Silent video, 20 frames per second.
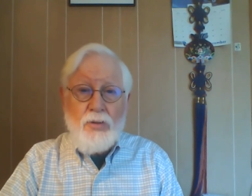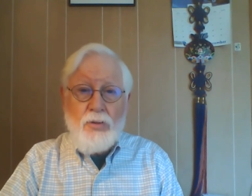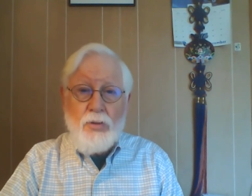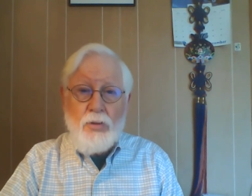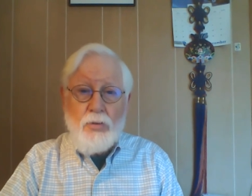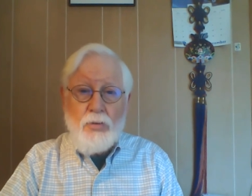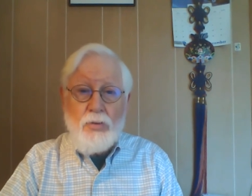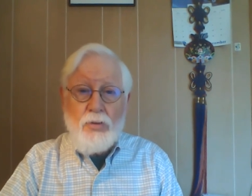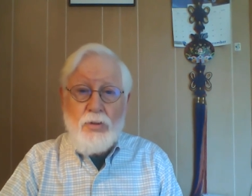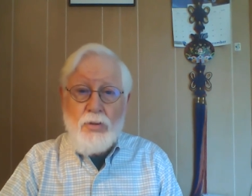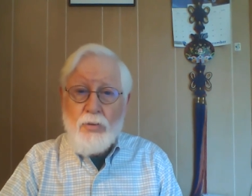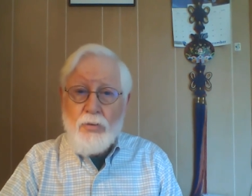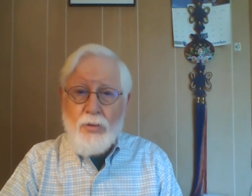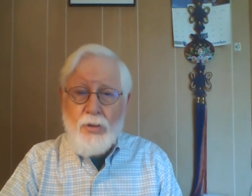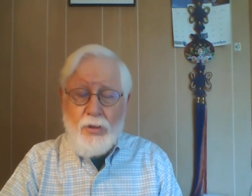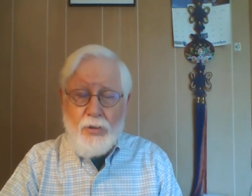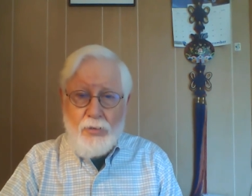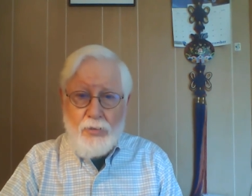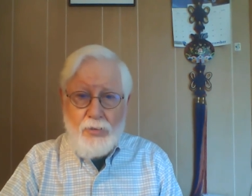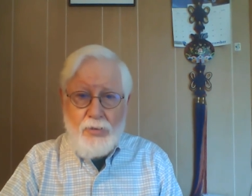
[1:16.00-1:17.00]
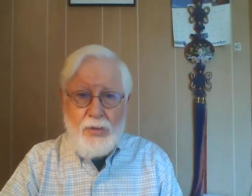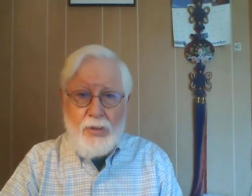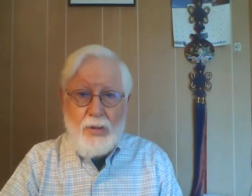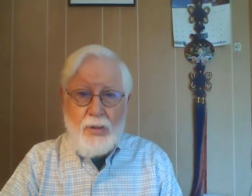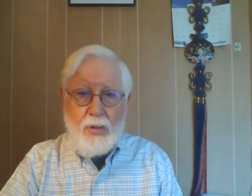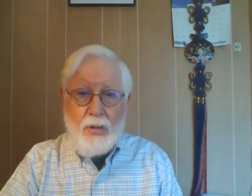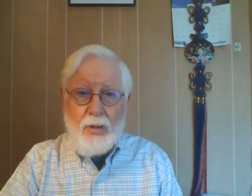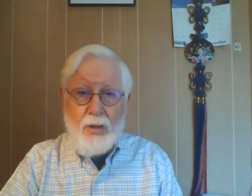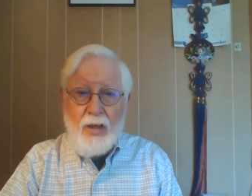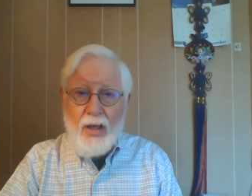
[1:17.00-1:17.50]
to do those
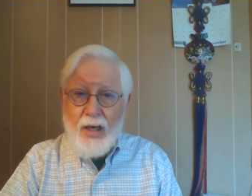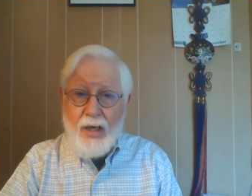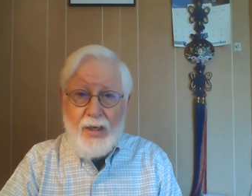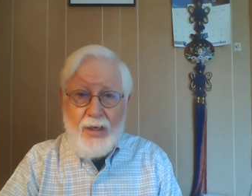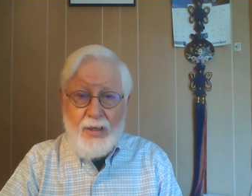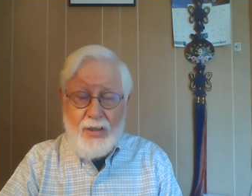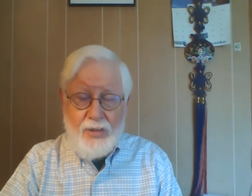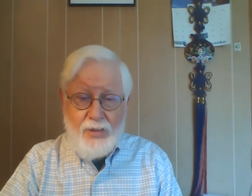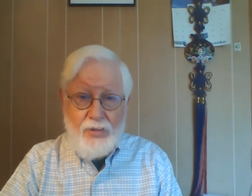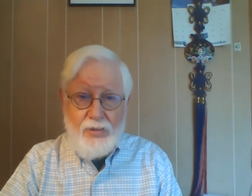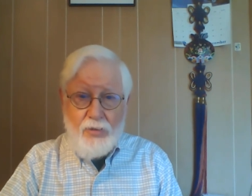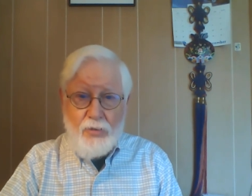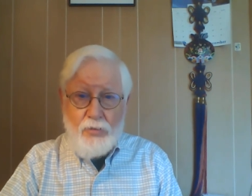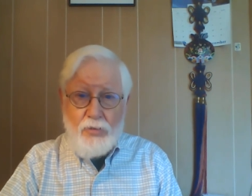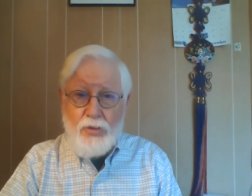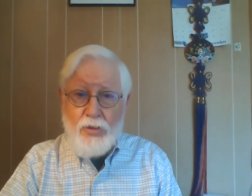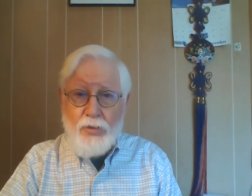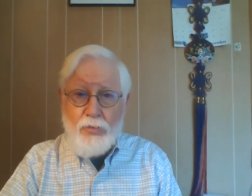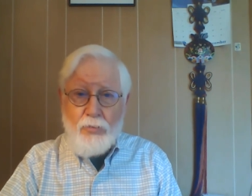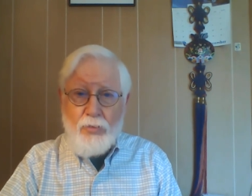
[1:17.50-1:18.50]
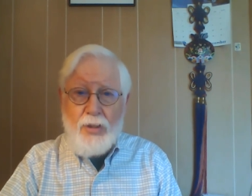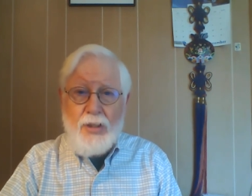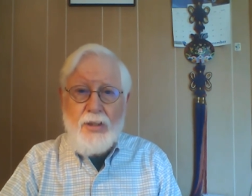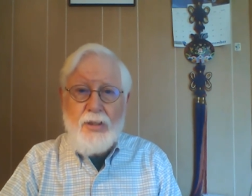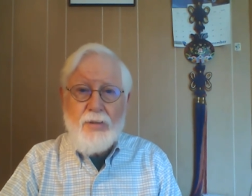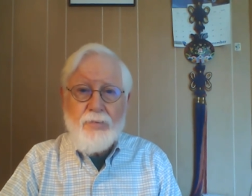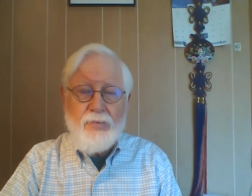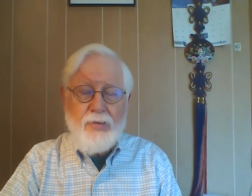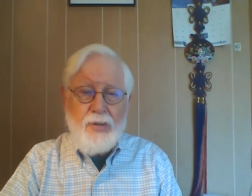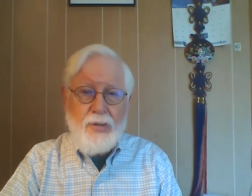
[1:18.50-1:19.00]
logins, those 3
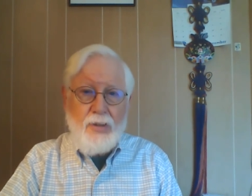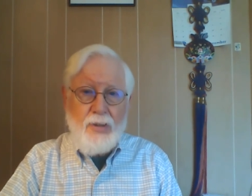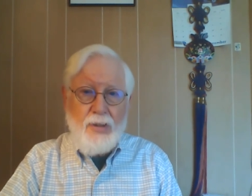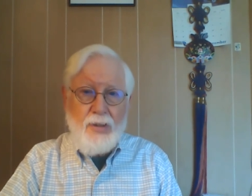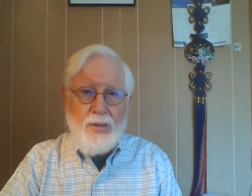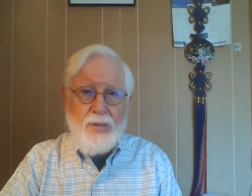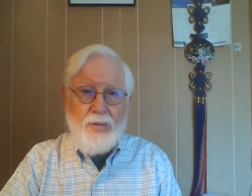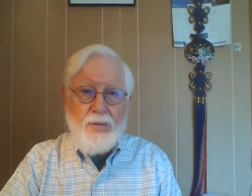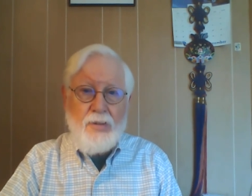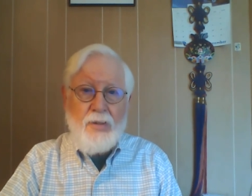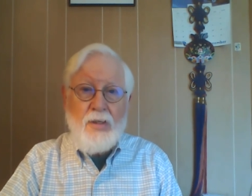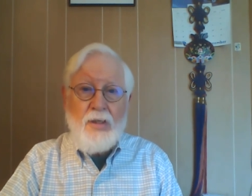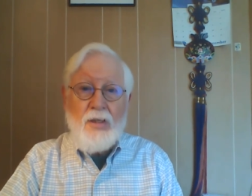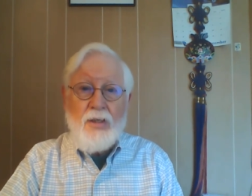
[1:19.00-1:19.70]
different days.